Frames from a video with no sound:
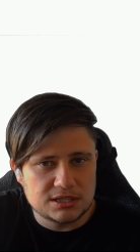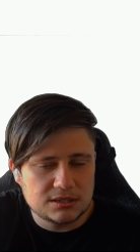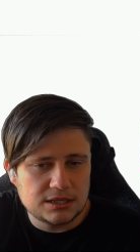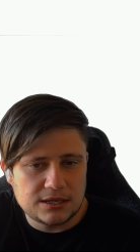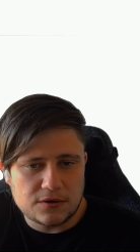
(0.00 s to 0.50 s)

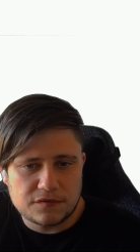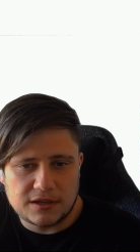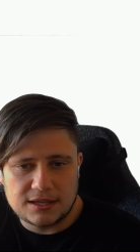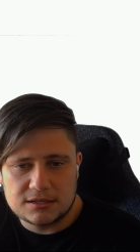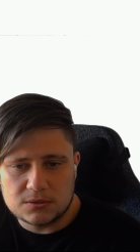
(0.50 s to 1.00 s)
ability
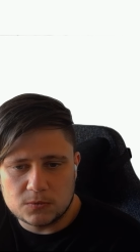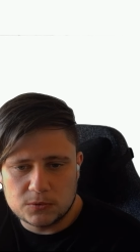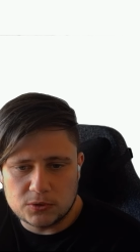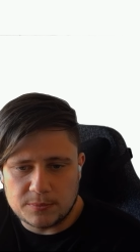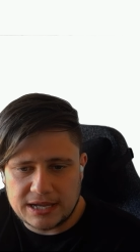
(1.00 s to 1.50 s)
offhand.
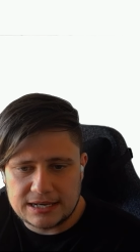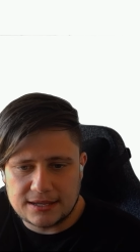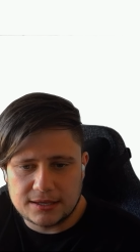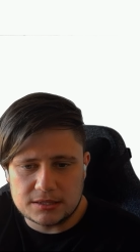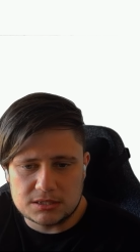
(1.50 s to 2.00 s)
All your main
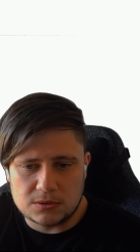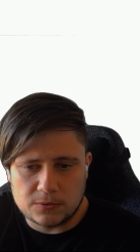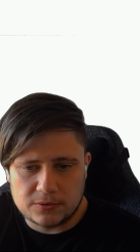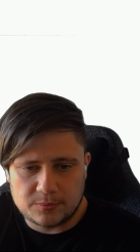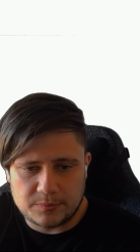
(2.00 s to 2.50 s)
hands, you
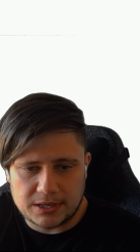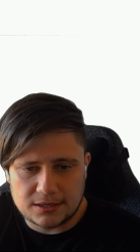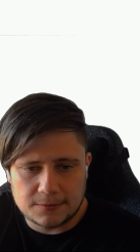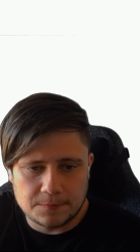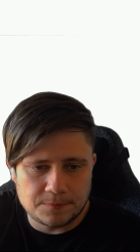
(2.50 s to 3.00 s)
want
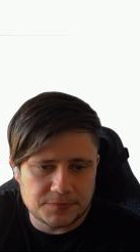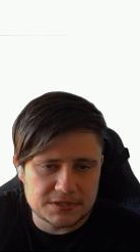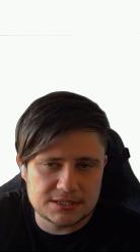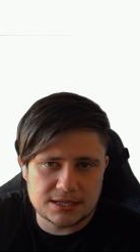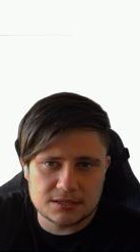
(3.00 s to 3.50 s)
Bane.
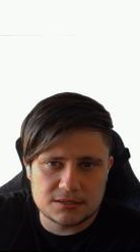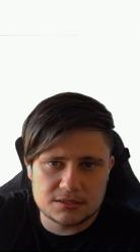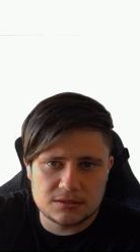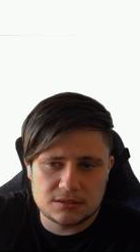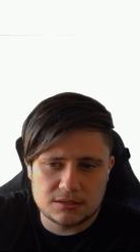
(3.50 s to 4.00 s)

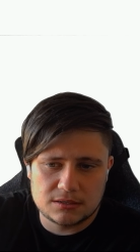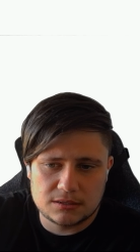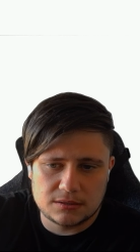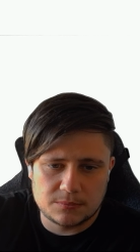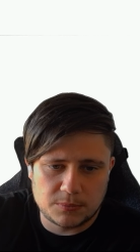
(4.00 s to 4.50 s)
Second
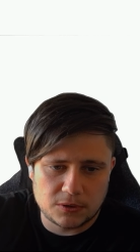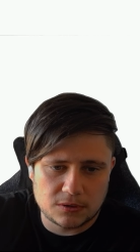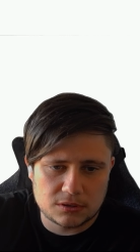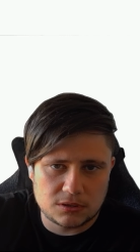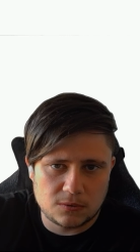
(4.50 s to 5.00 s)

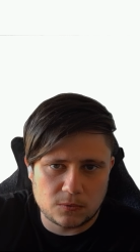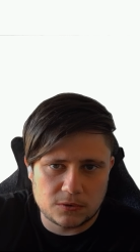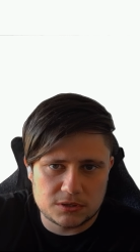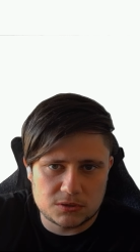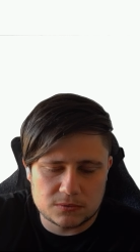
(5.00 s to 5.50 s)
perk, you
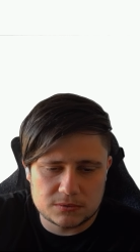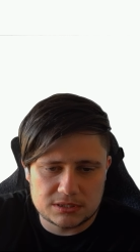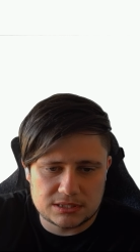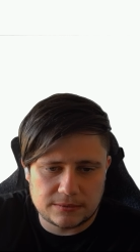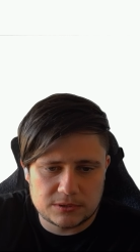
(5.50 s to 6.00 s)
want your
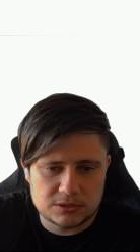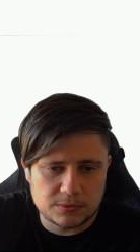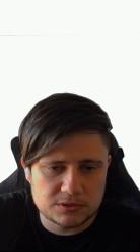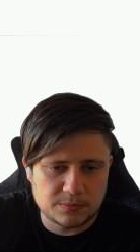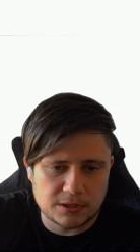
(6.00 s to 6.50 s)
damage
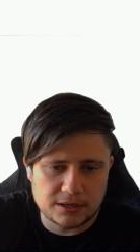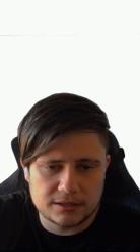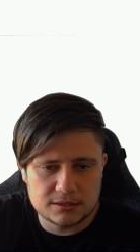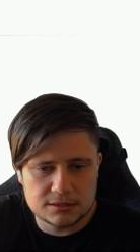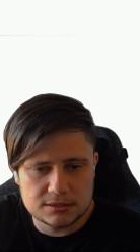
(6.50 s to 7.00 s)

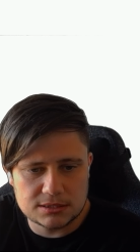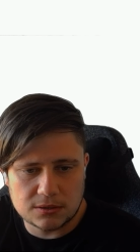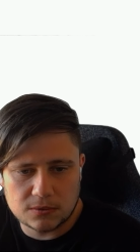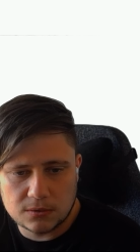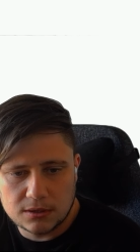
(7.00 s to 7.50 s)
multiple.
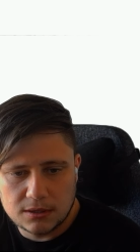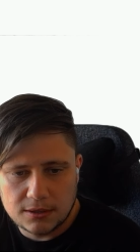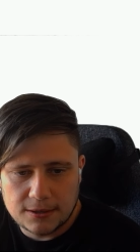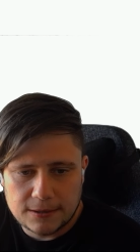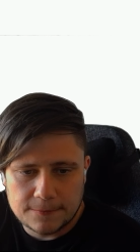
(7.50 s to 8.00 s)
So
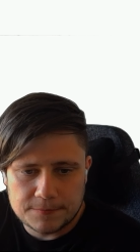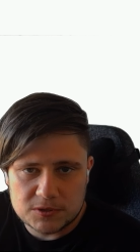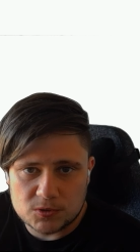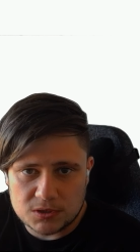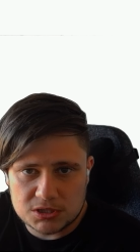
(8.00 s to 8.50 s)

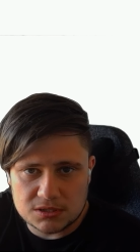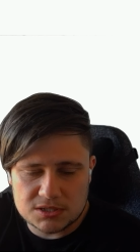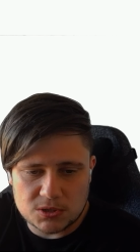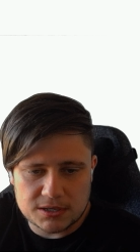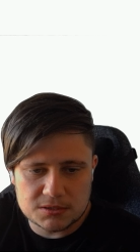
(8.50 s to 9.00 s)

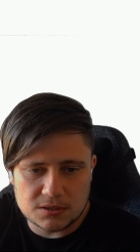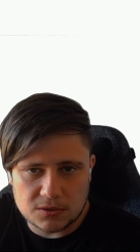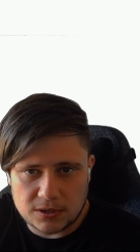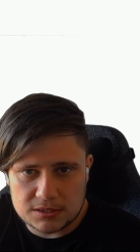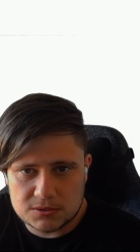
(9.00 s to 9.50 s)
Trenchant Strikes on
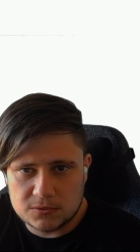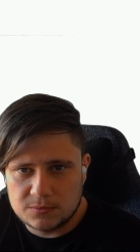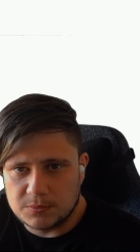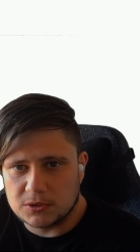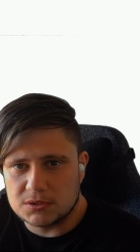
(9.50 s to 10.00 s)
a
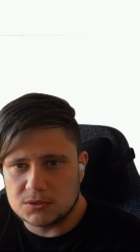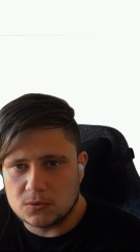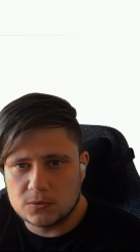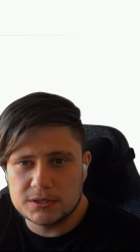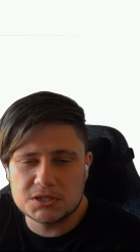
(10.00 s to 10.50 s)
greatsword, because
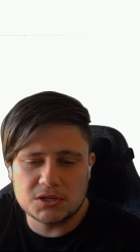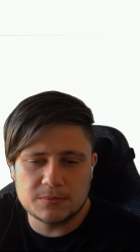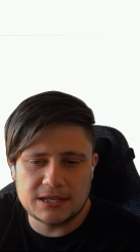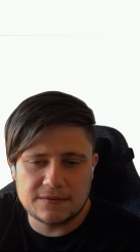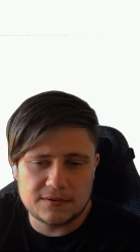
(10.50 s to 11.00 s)
you're always
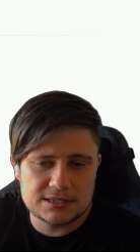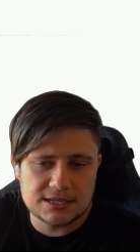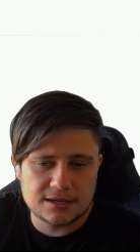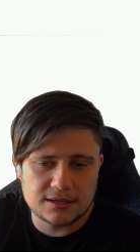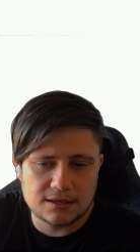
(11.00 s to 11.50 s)
going to be heavy
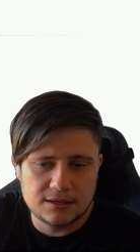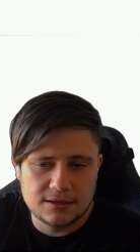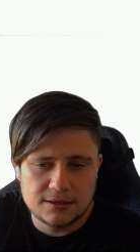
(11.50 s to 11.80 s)
attacking.